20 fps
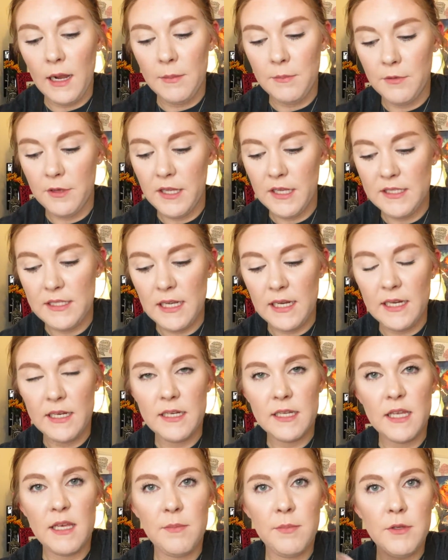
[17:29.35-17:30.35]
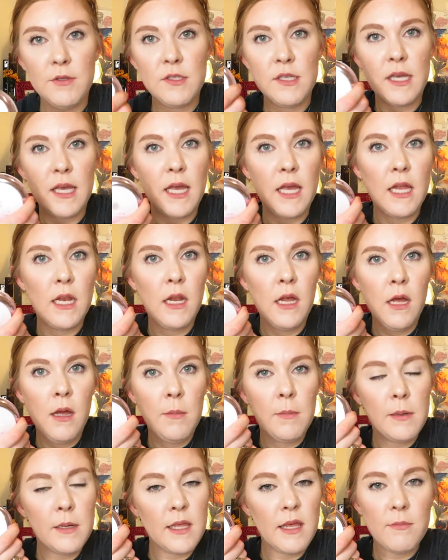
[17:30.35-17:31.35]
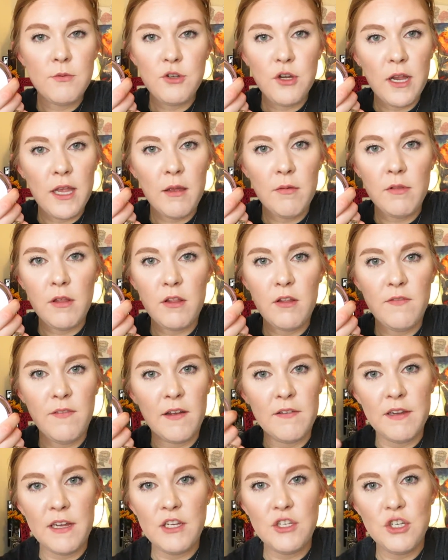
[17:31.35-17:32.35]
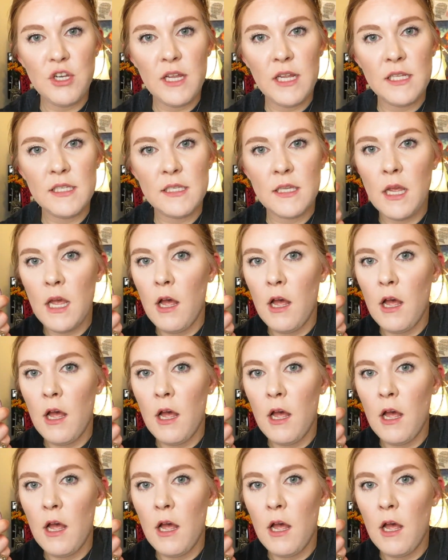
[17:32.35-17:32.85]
I'm really excited to keep using it. I'm gonna keep trying it with other foundations.